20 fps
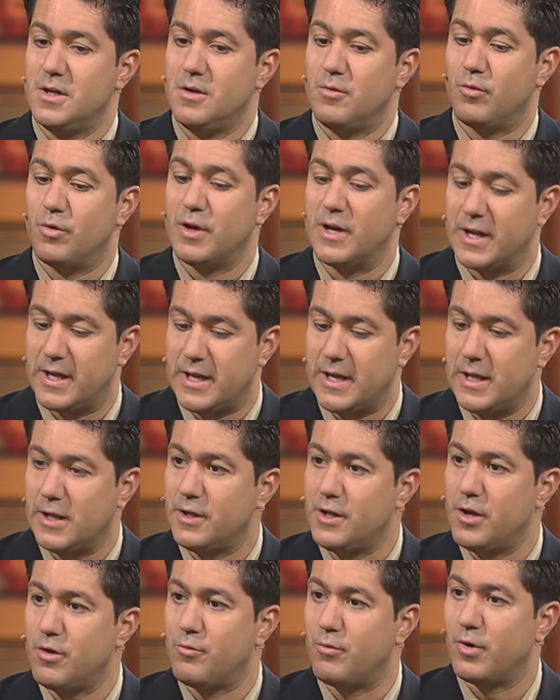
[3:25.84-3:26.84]
We're going to kill
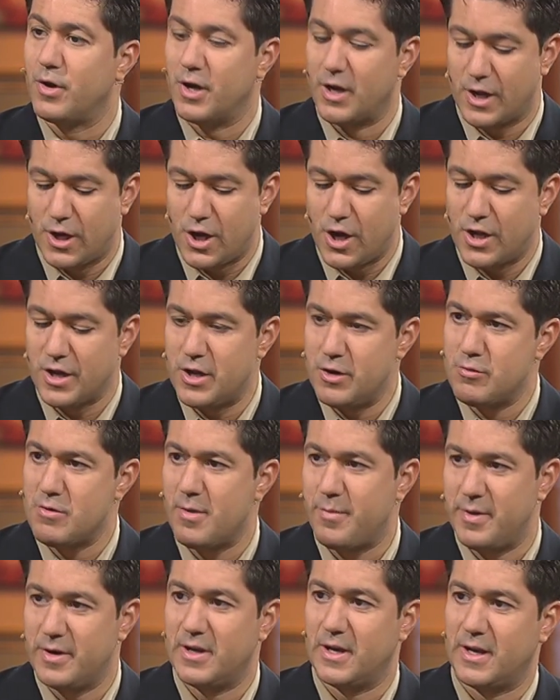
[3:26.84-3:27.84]
you and we're going to cut you
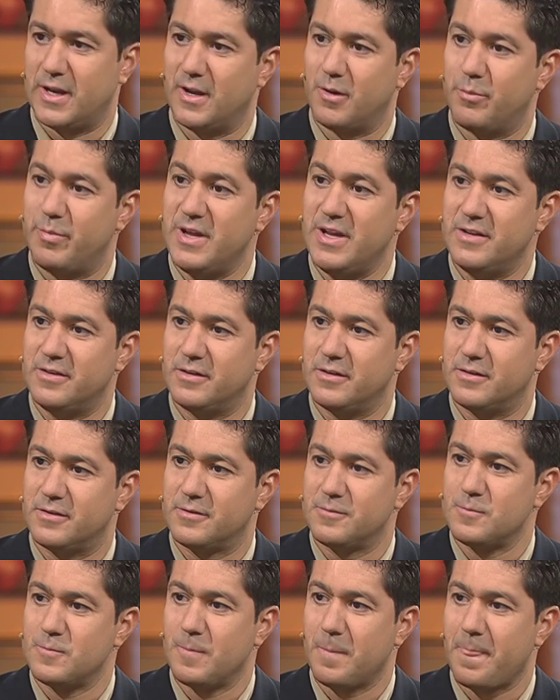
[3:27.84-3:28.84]
up into little pieces.
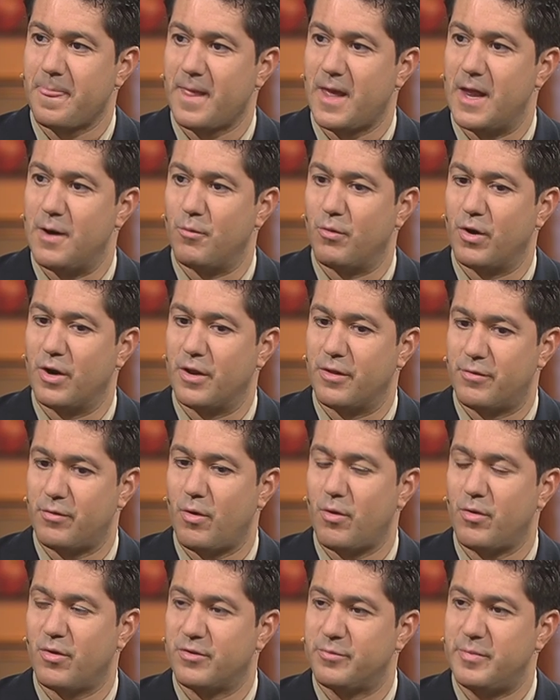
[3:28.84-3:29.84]
And we're going to throw
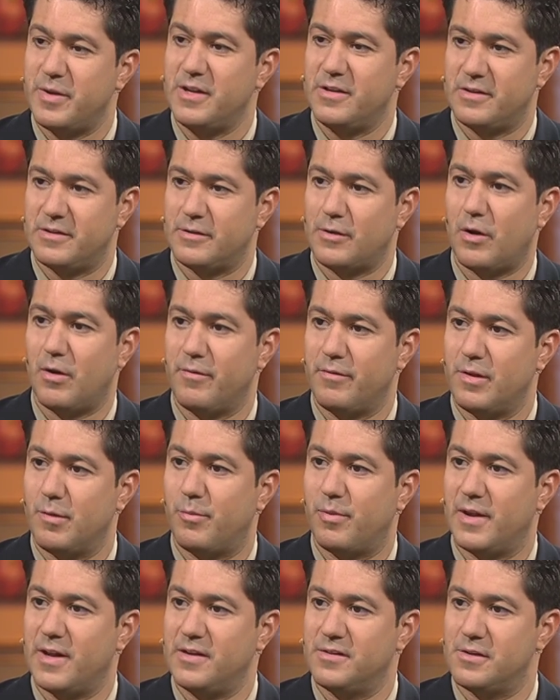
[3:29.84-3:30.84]
those pieces all over the
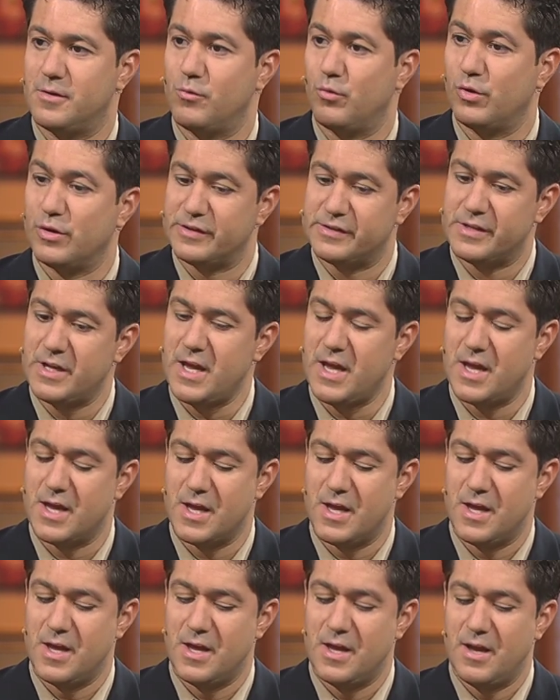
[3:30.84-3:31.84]
place and we'll see
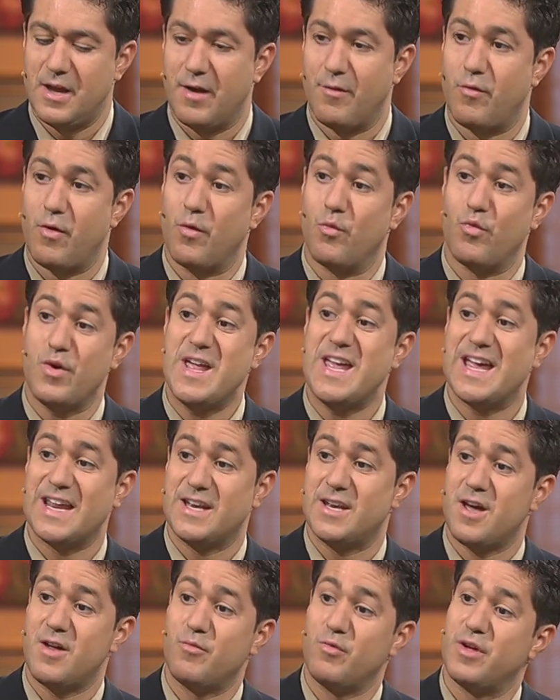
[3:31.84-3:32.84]
if when we get
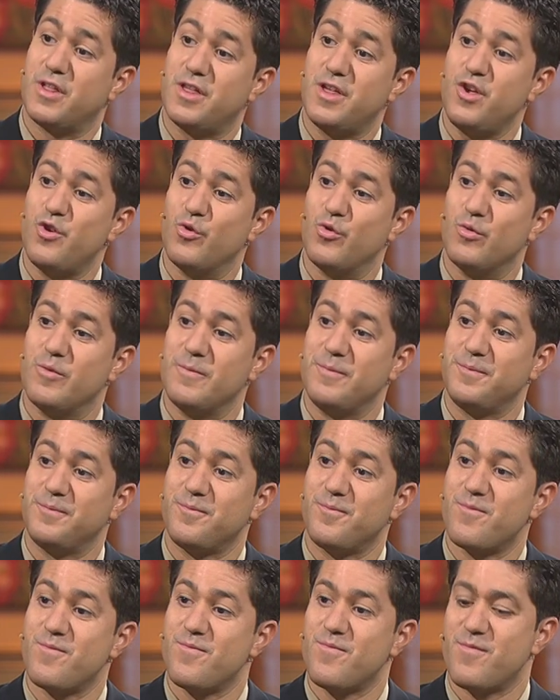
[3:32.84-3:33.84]
done with you,
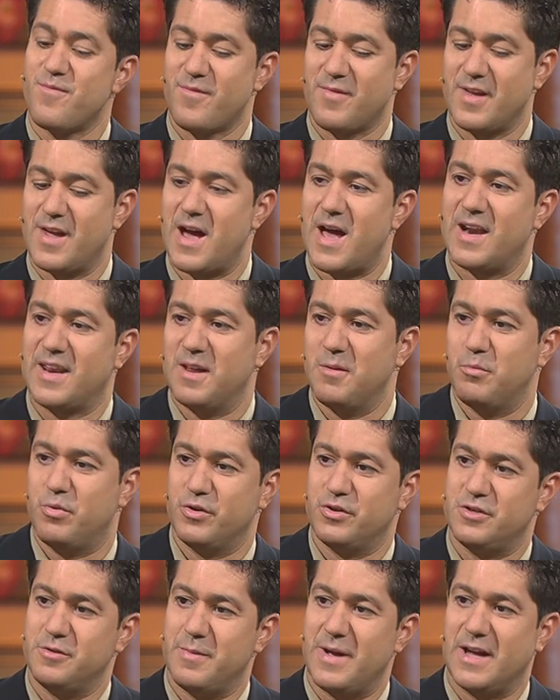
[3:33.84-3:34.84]
God can
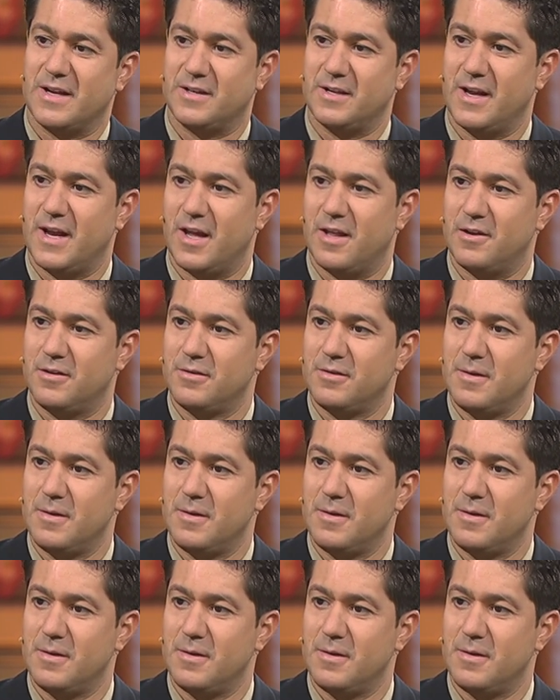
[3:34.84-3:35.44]
put you back together.